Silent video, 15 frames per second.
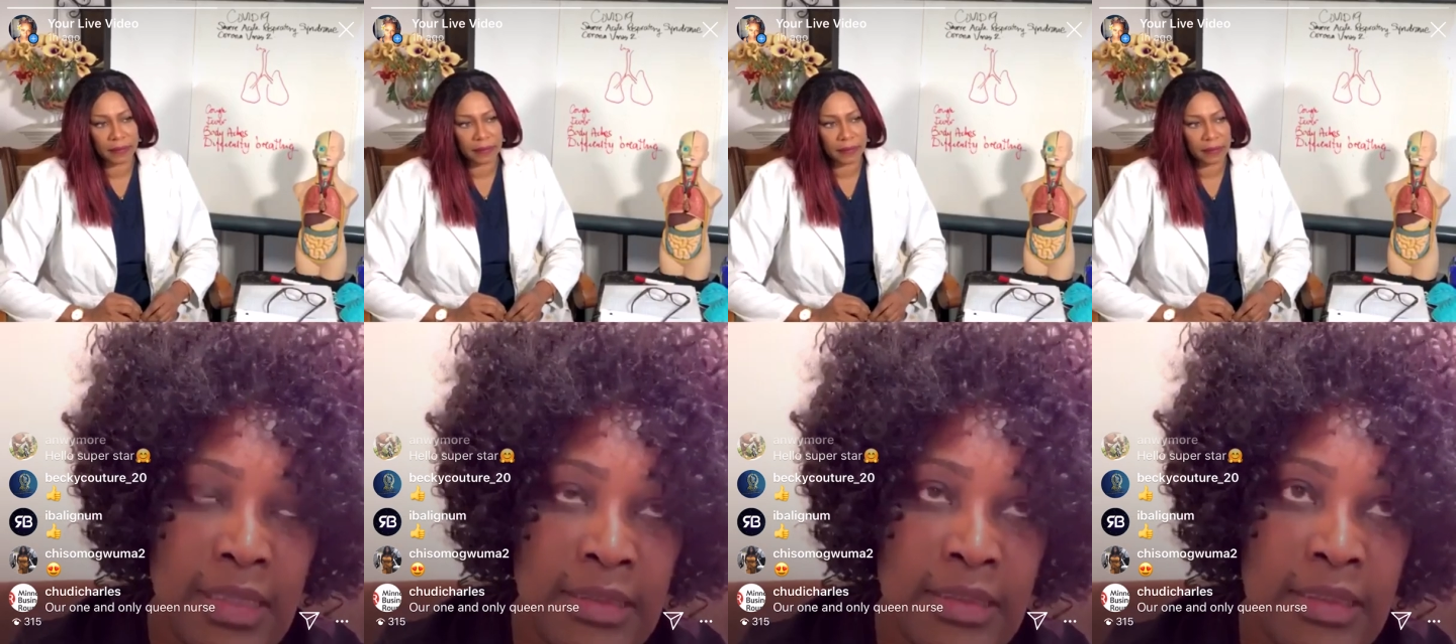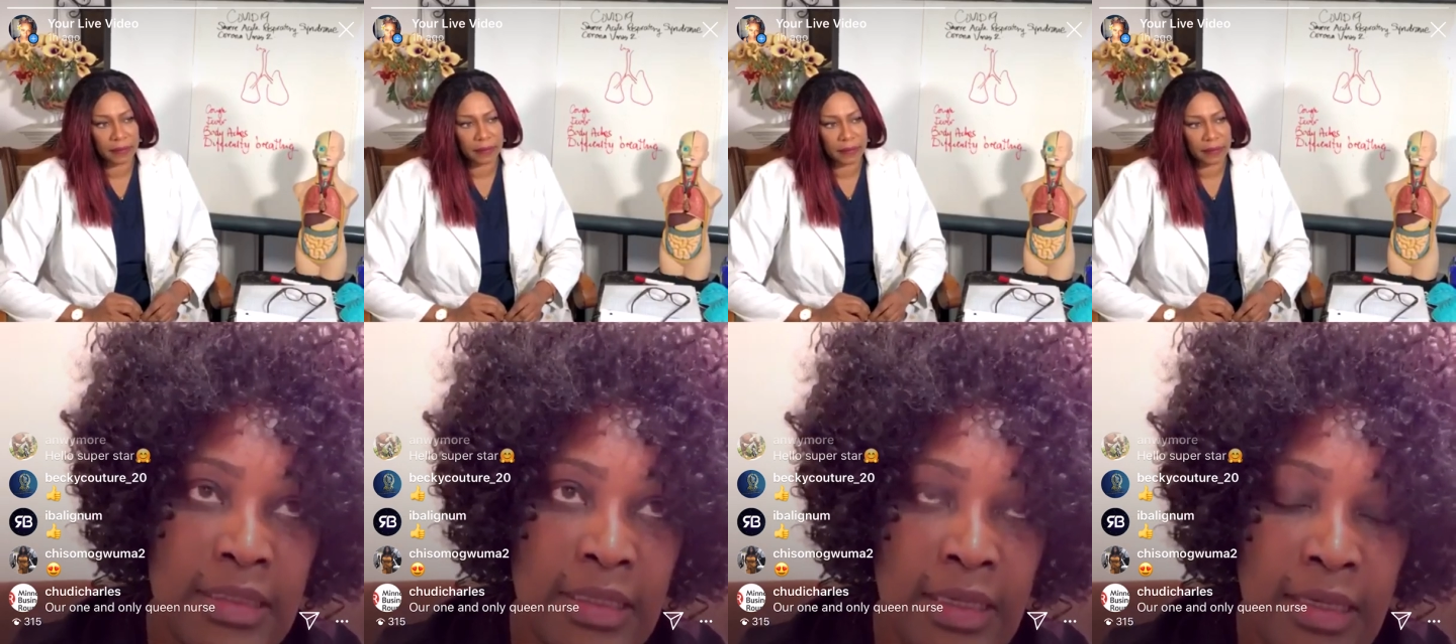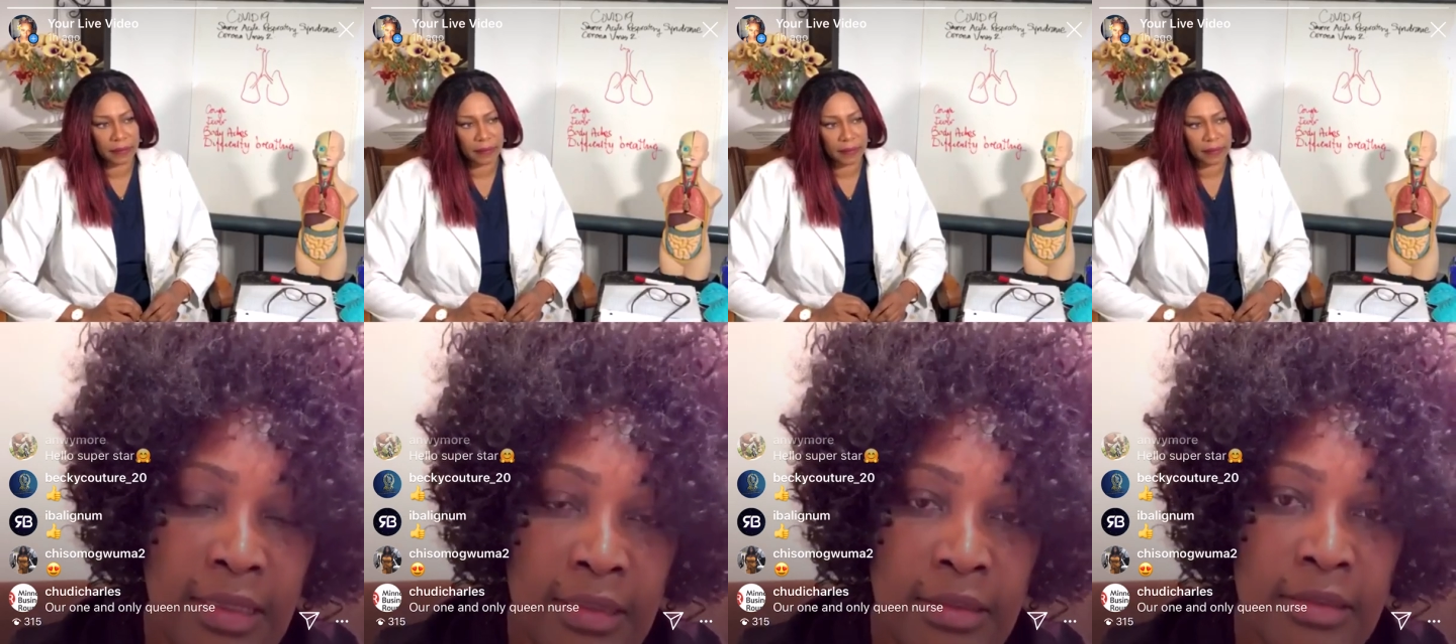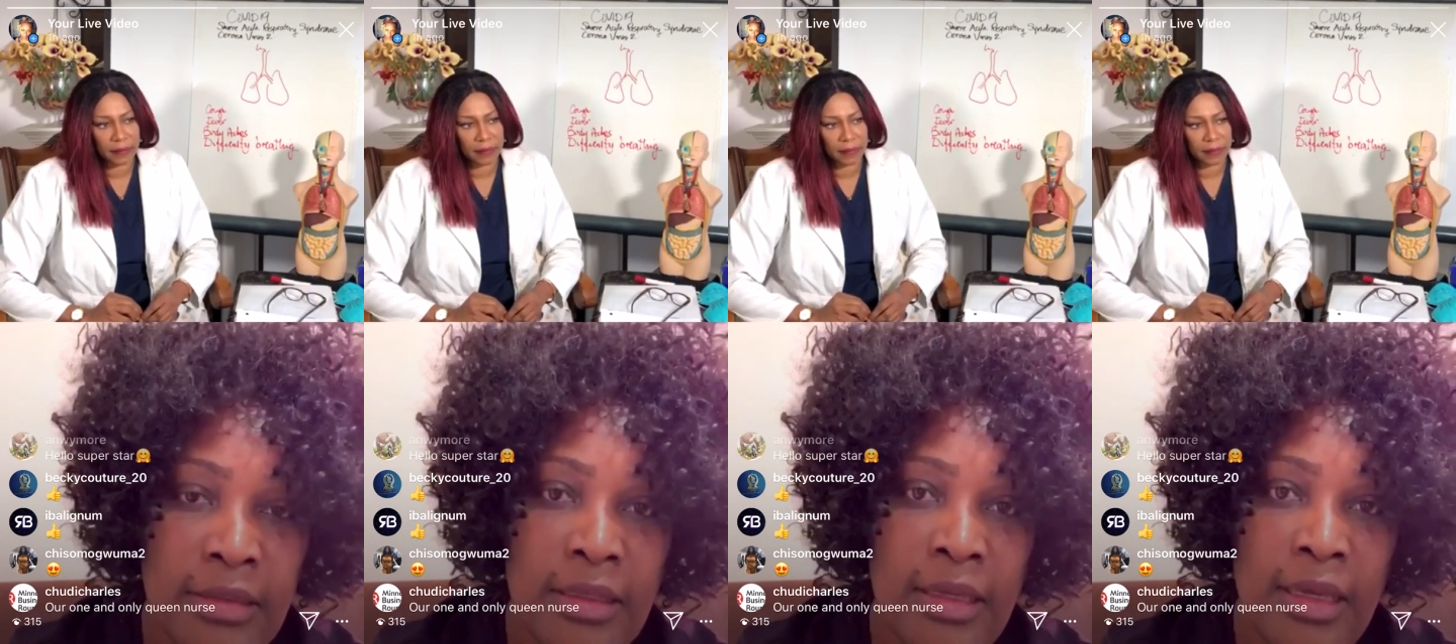can
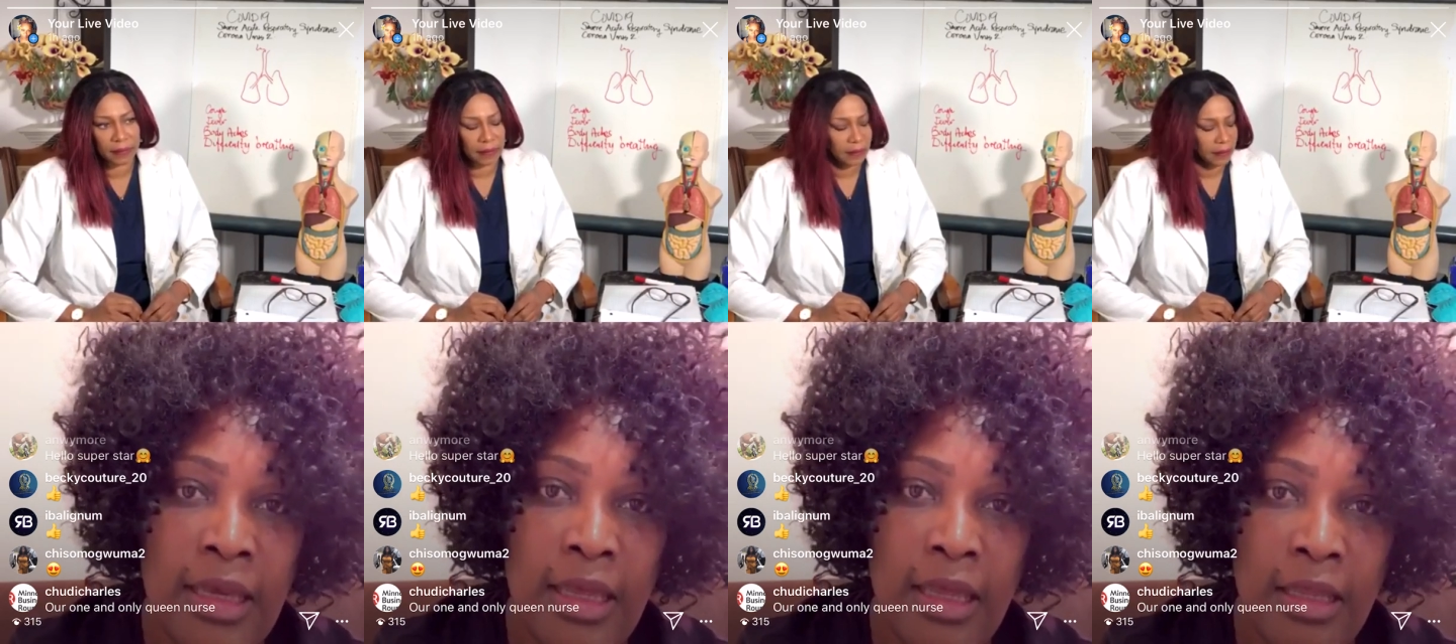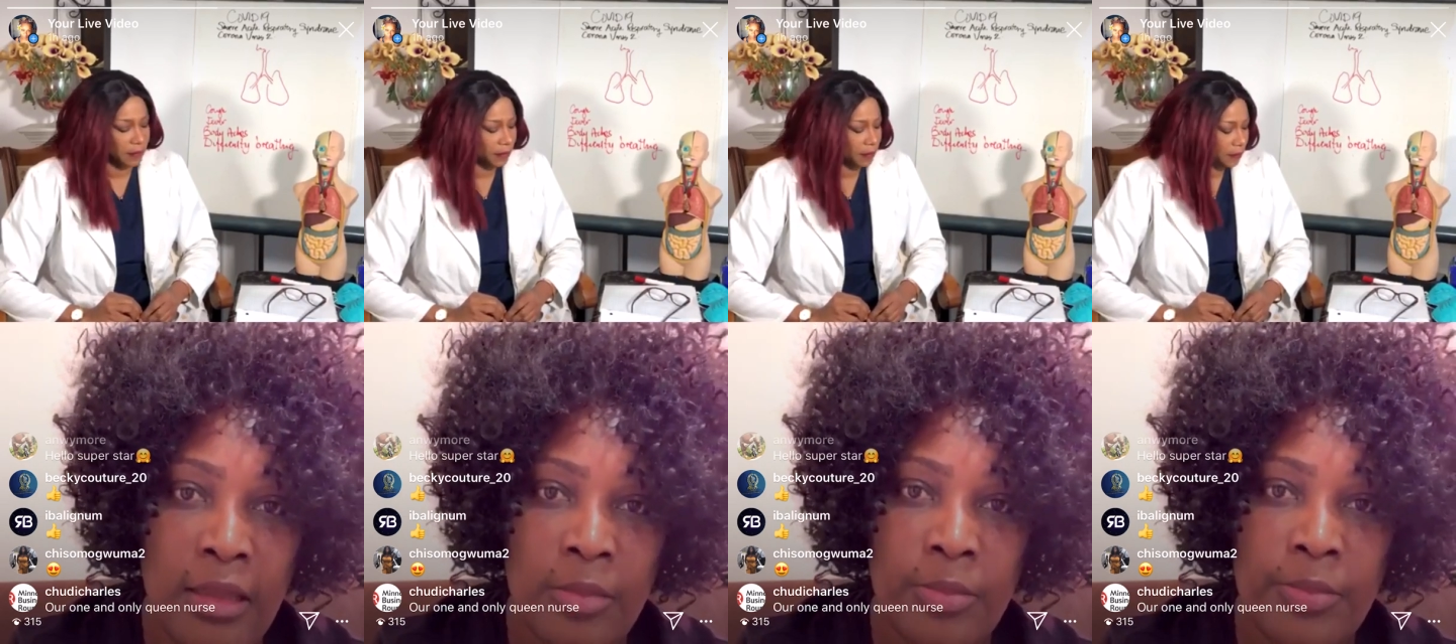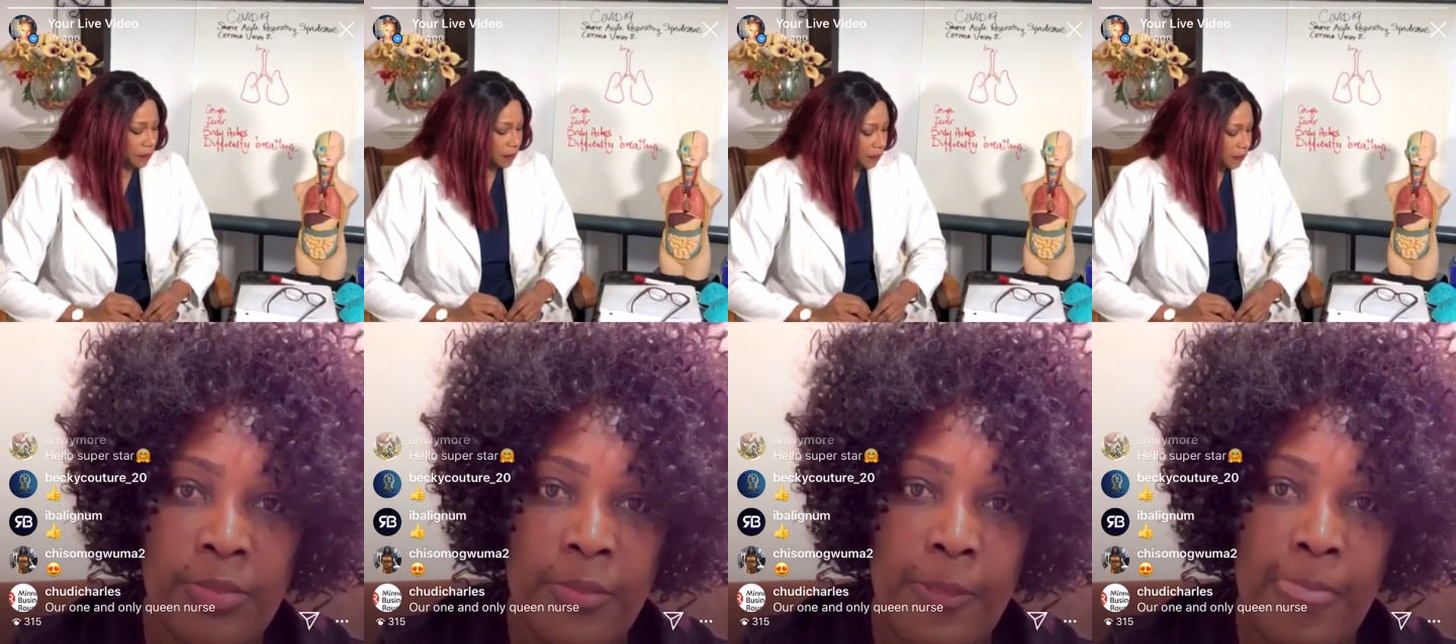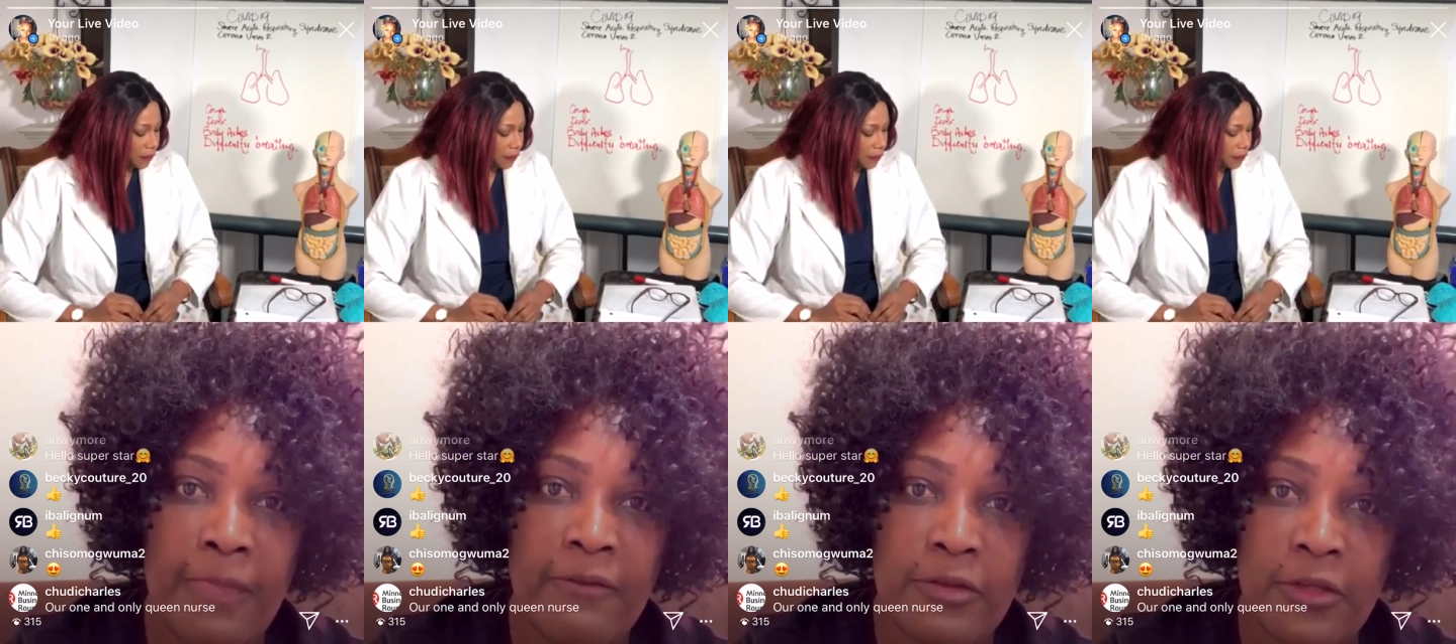help
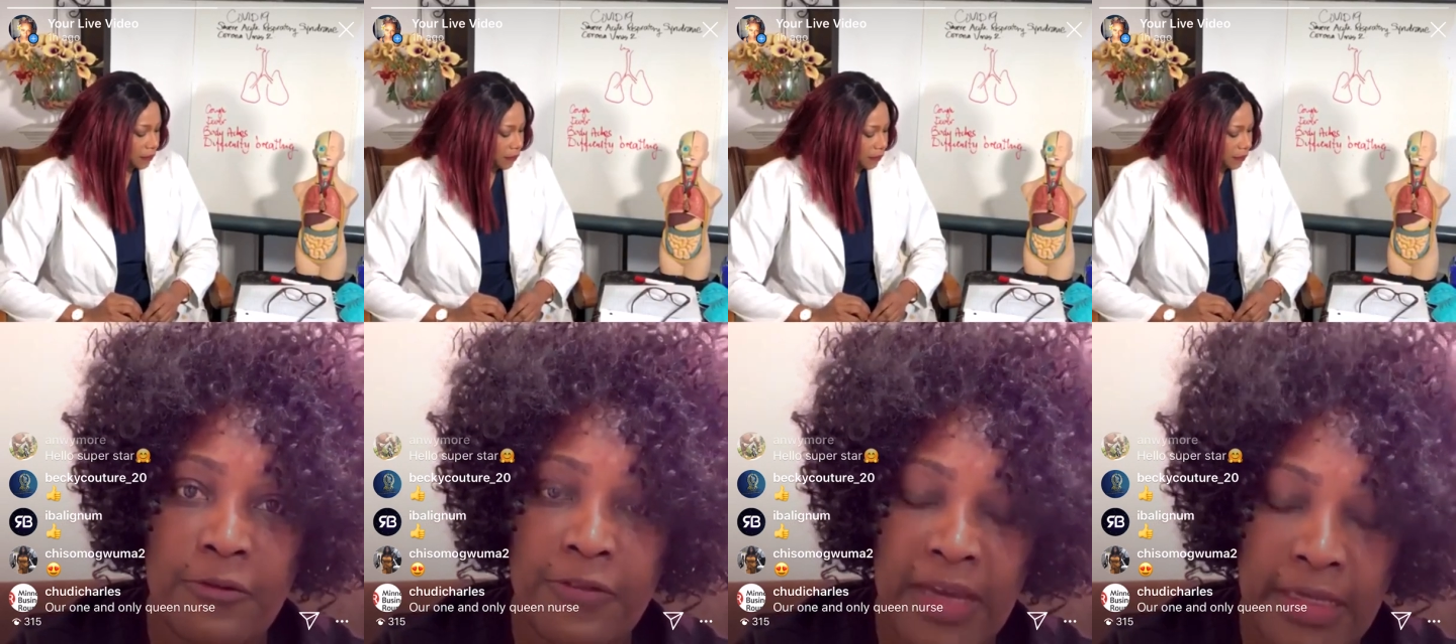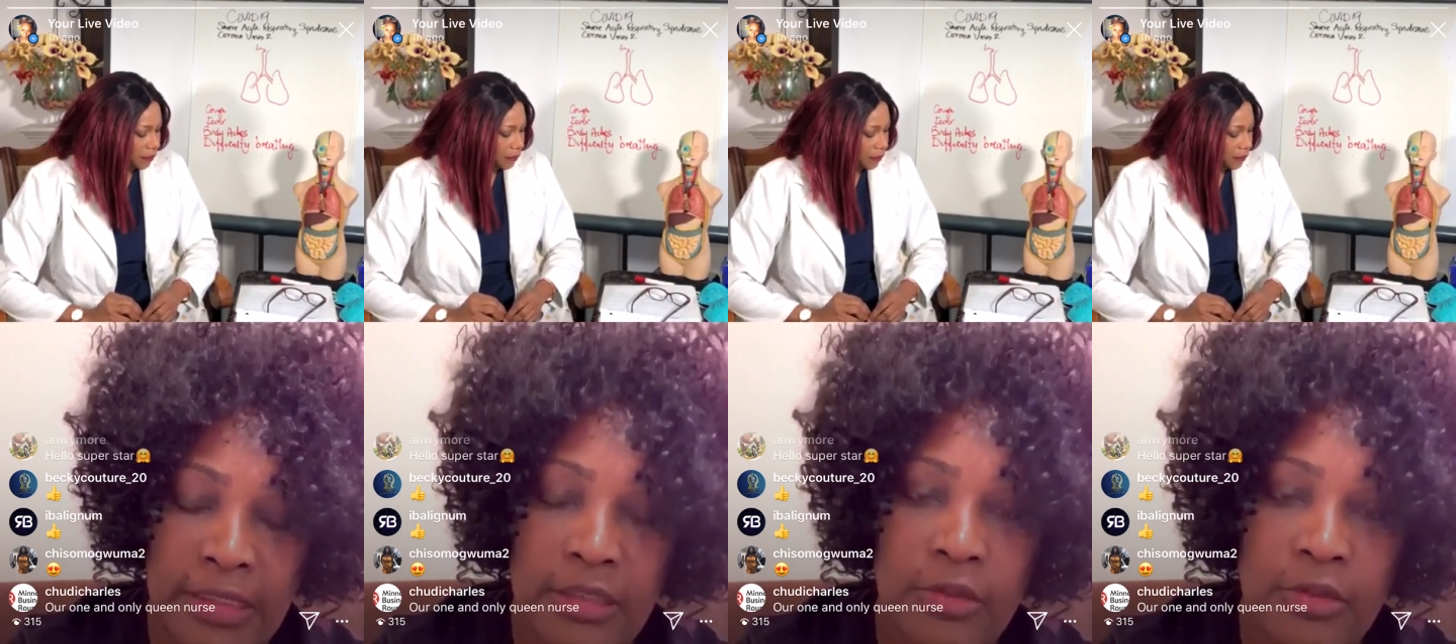to fight